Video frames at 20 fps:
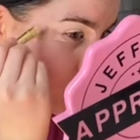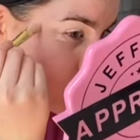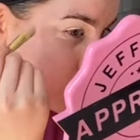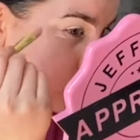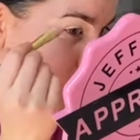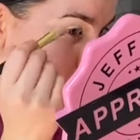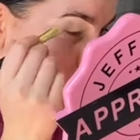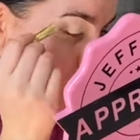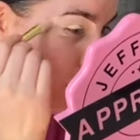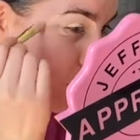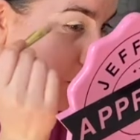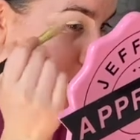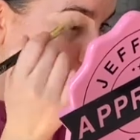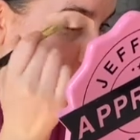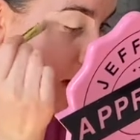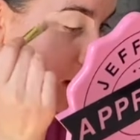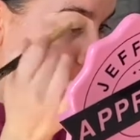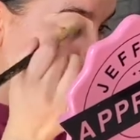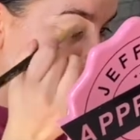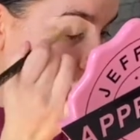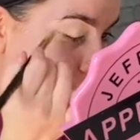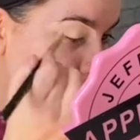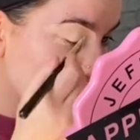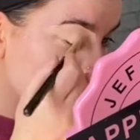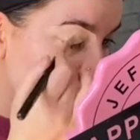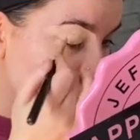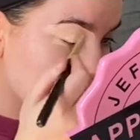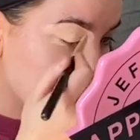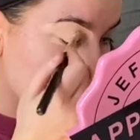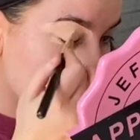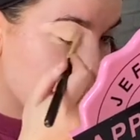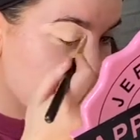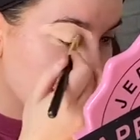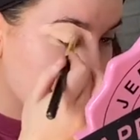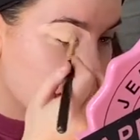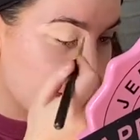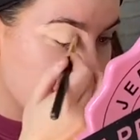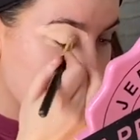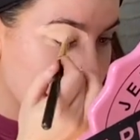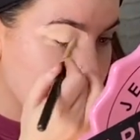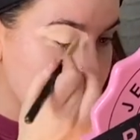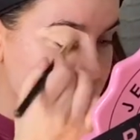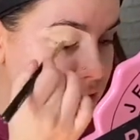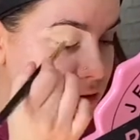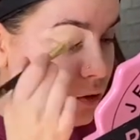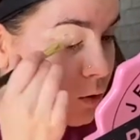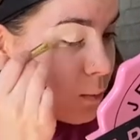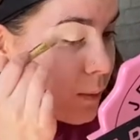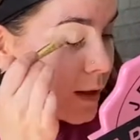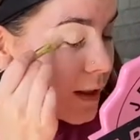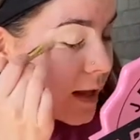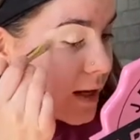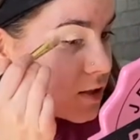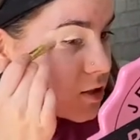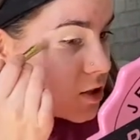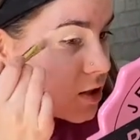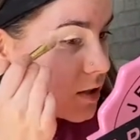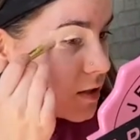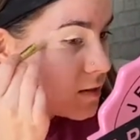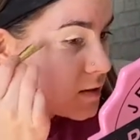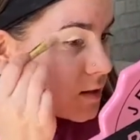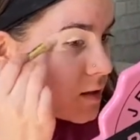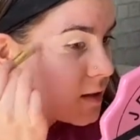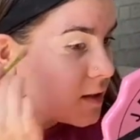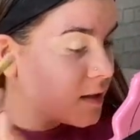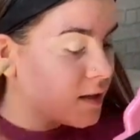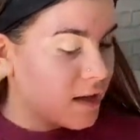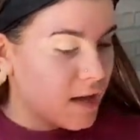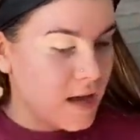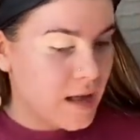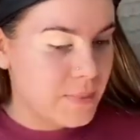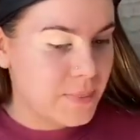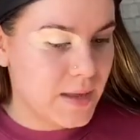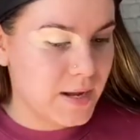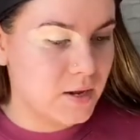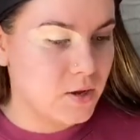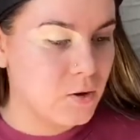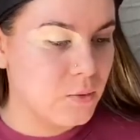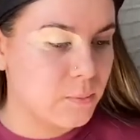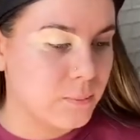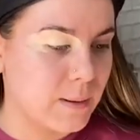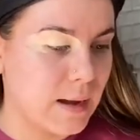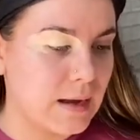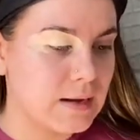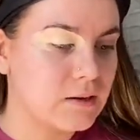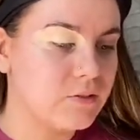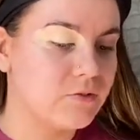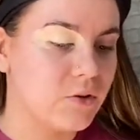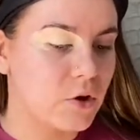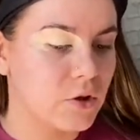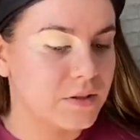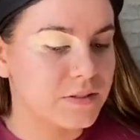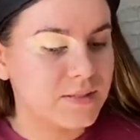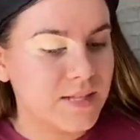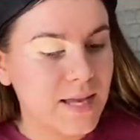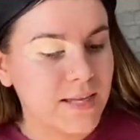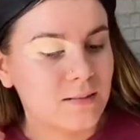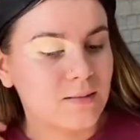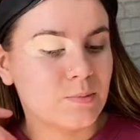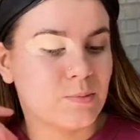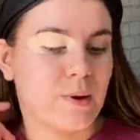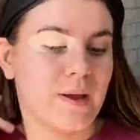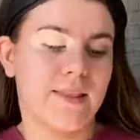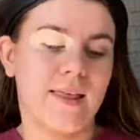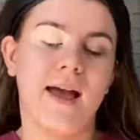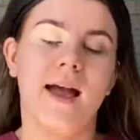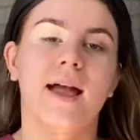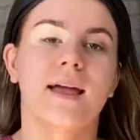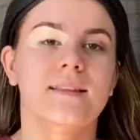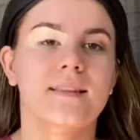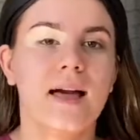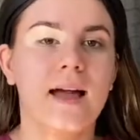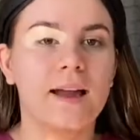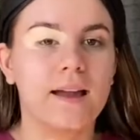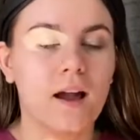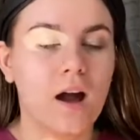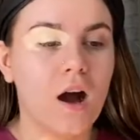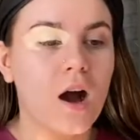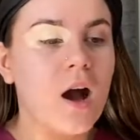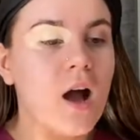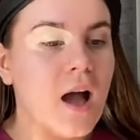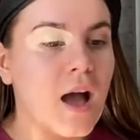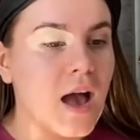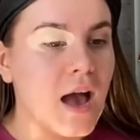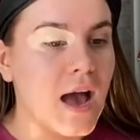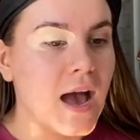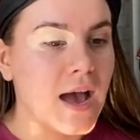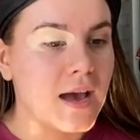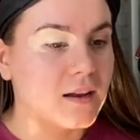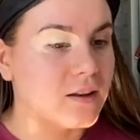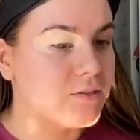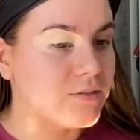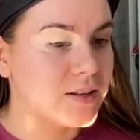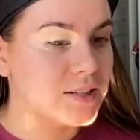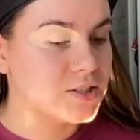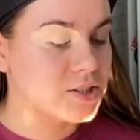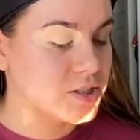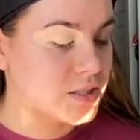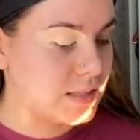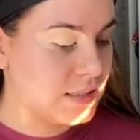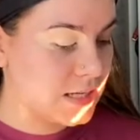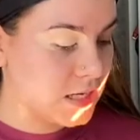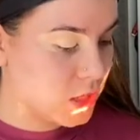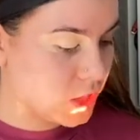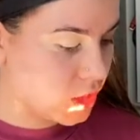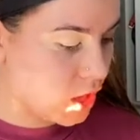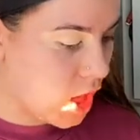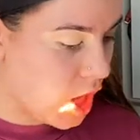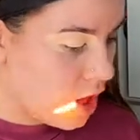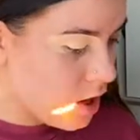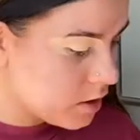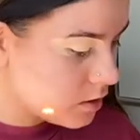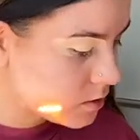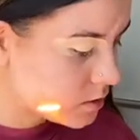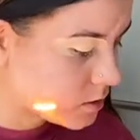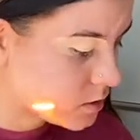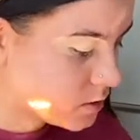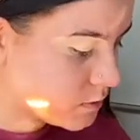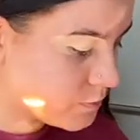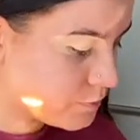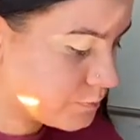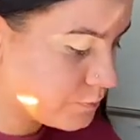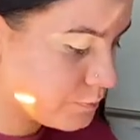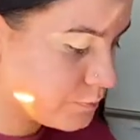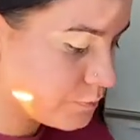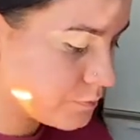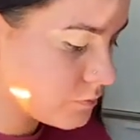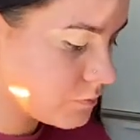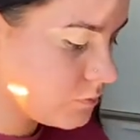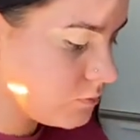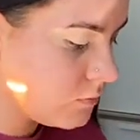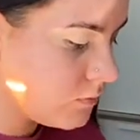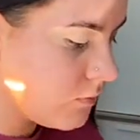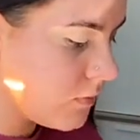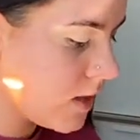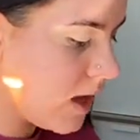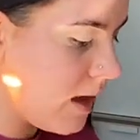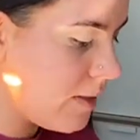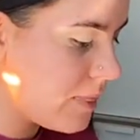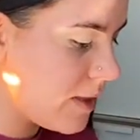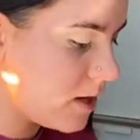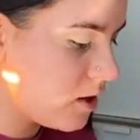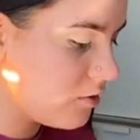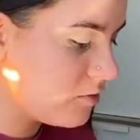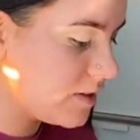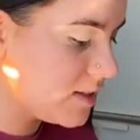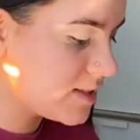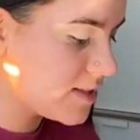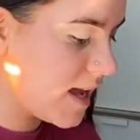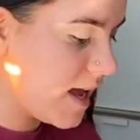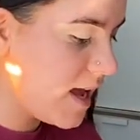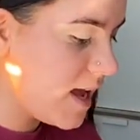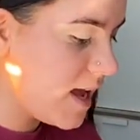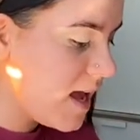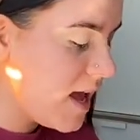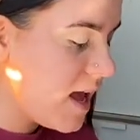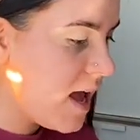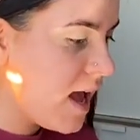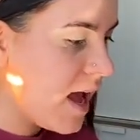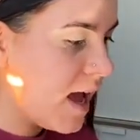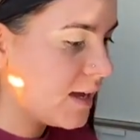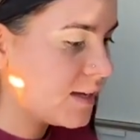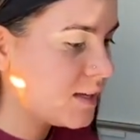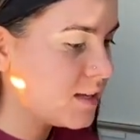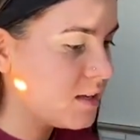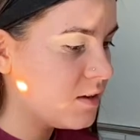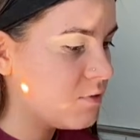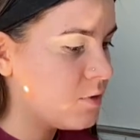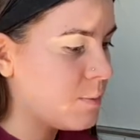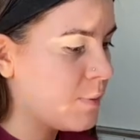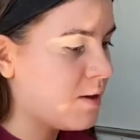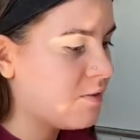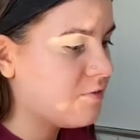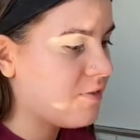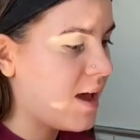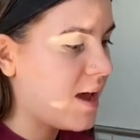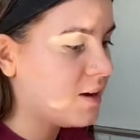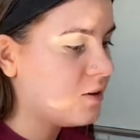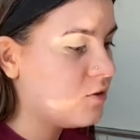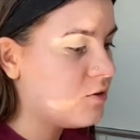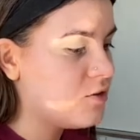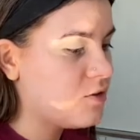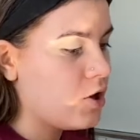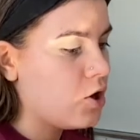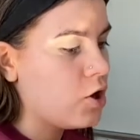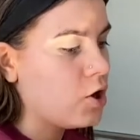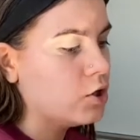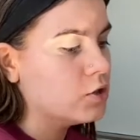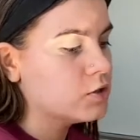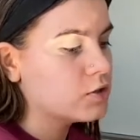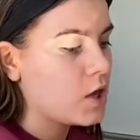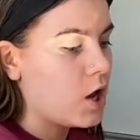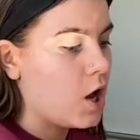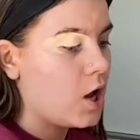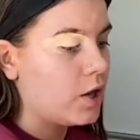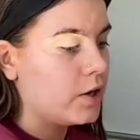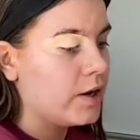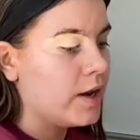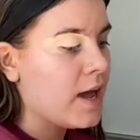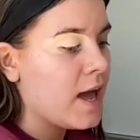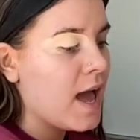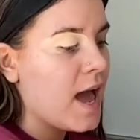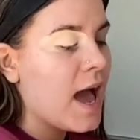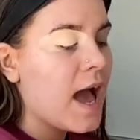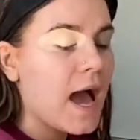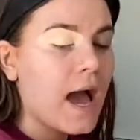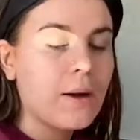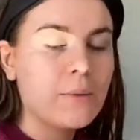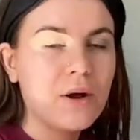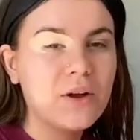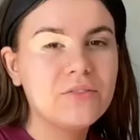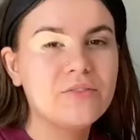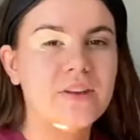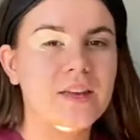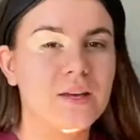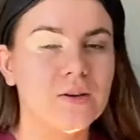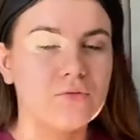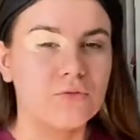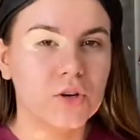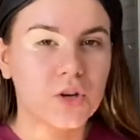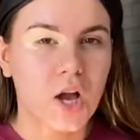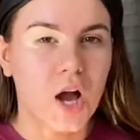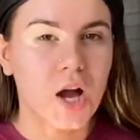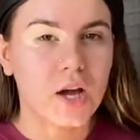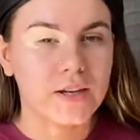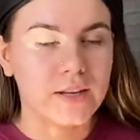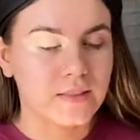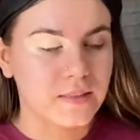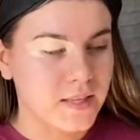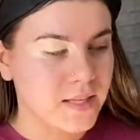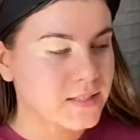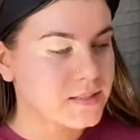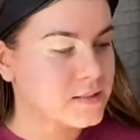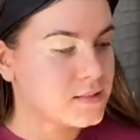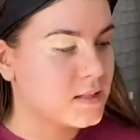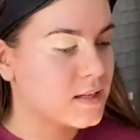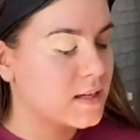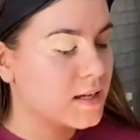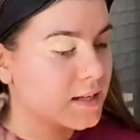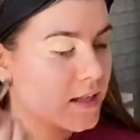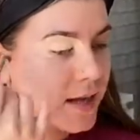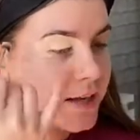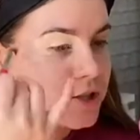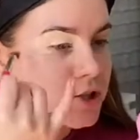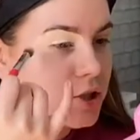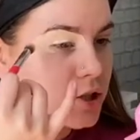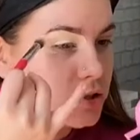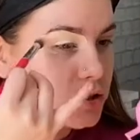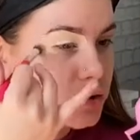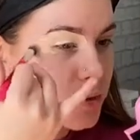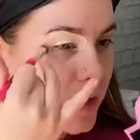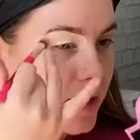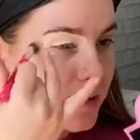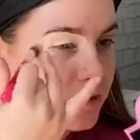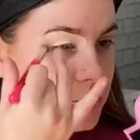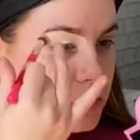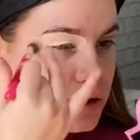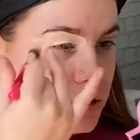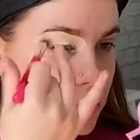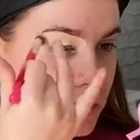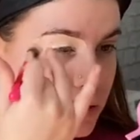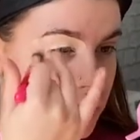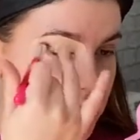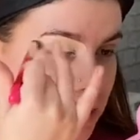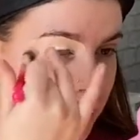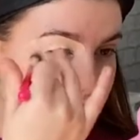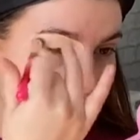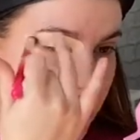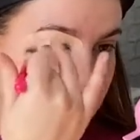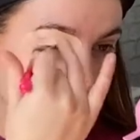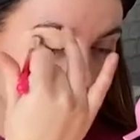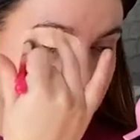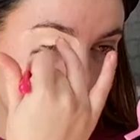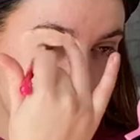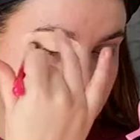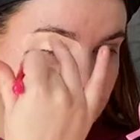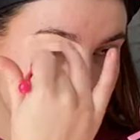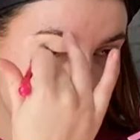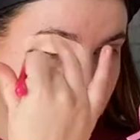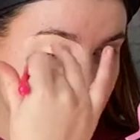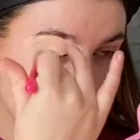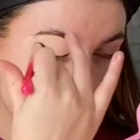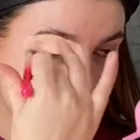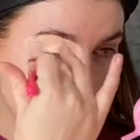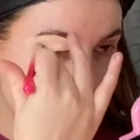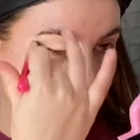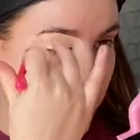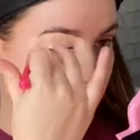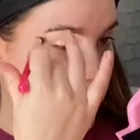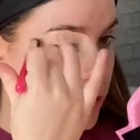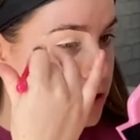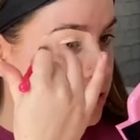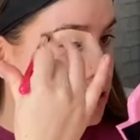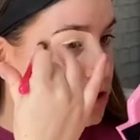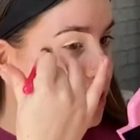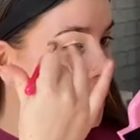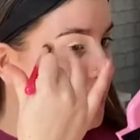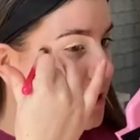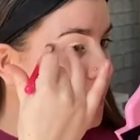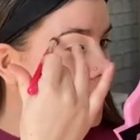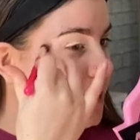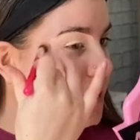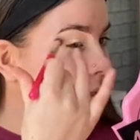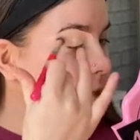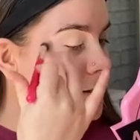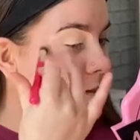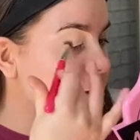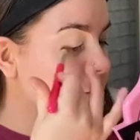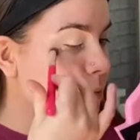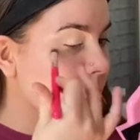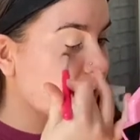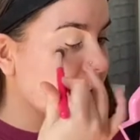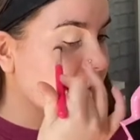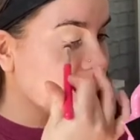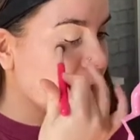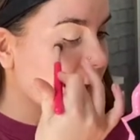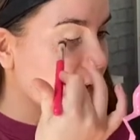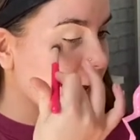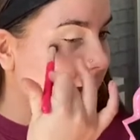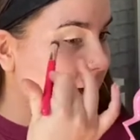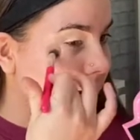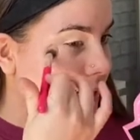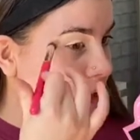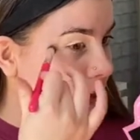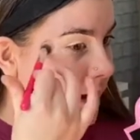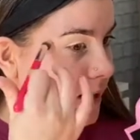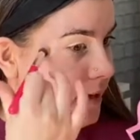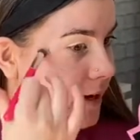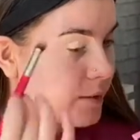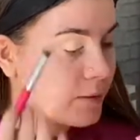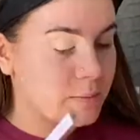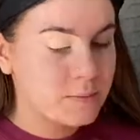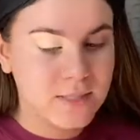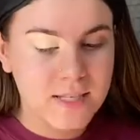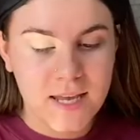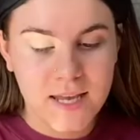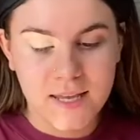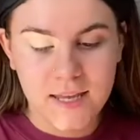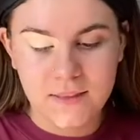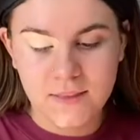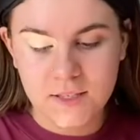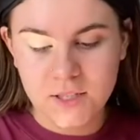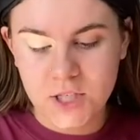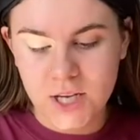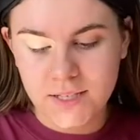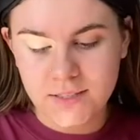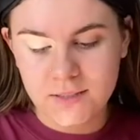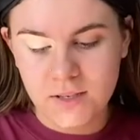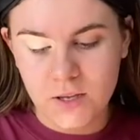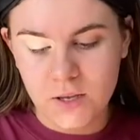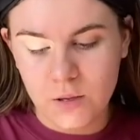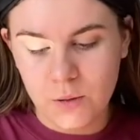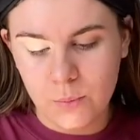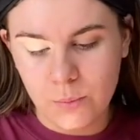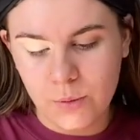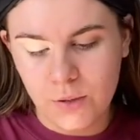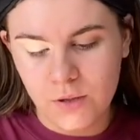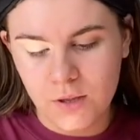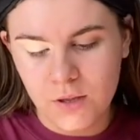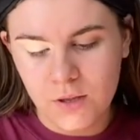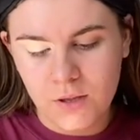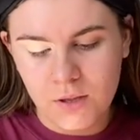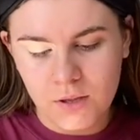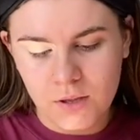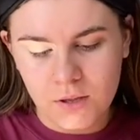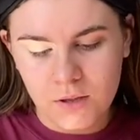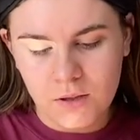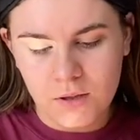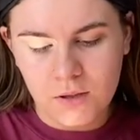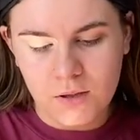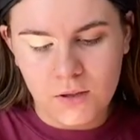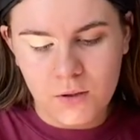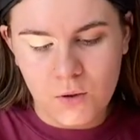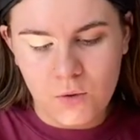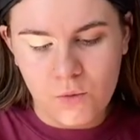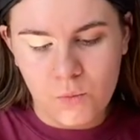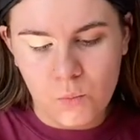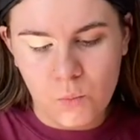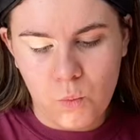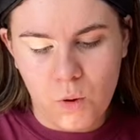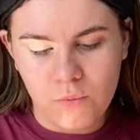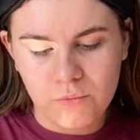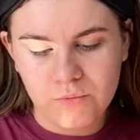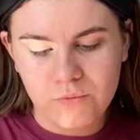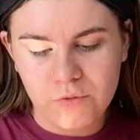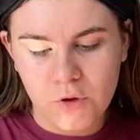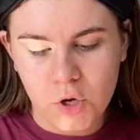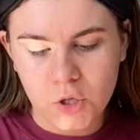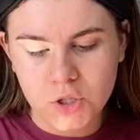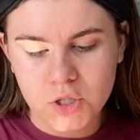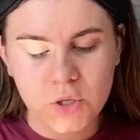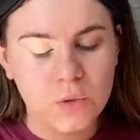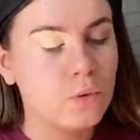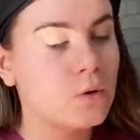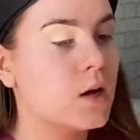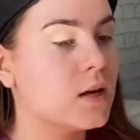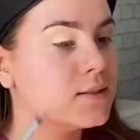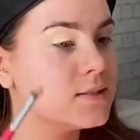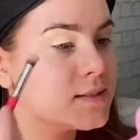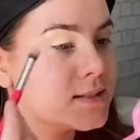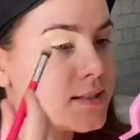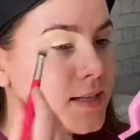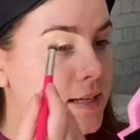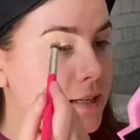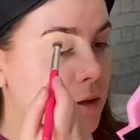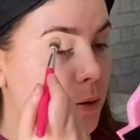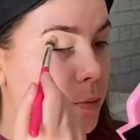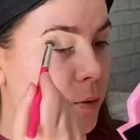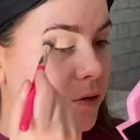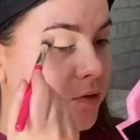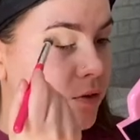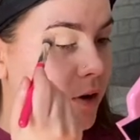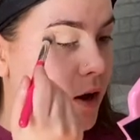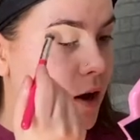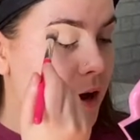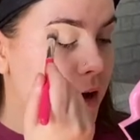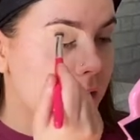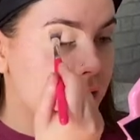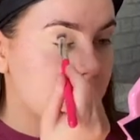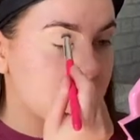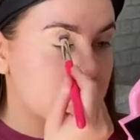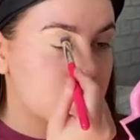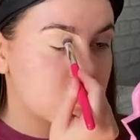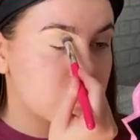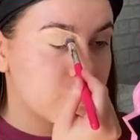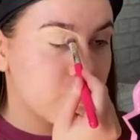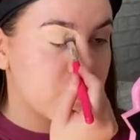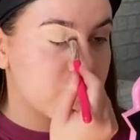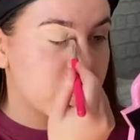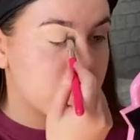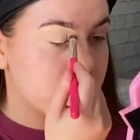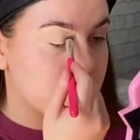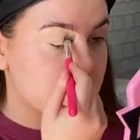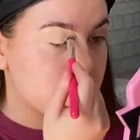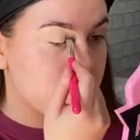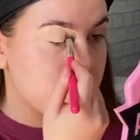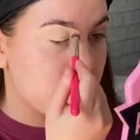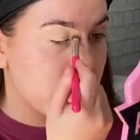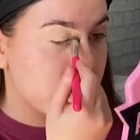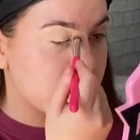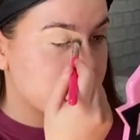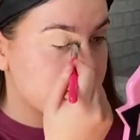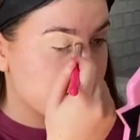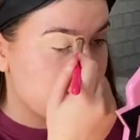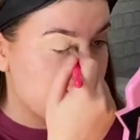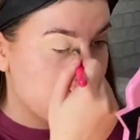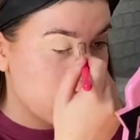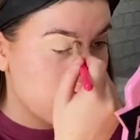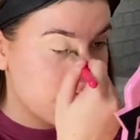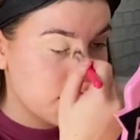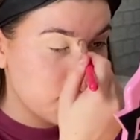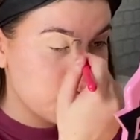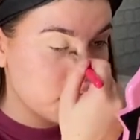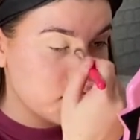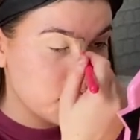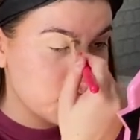do my brows, do my base, do my lashes, and then come back for the setting spray, the highlighter, and eventually the gloss. And then obviously I can give you my final thoughts on how I feel regarding this collection. So I have just used a P. Louise mirror brush to blend that in, and now I'm taking the Jessup 142 concealer buffer and I'm just buffing this base in.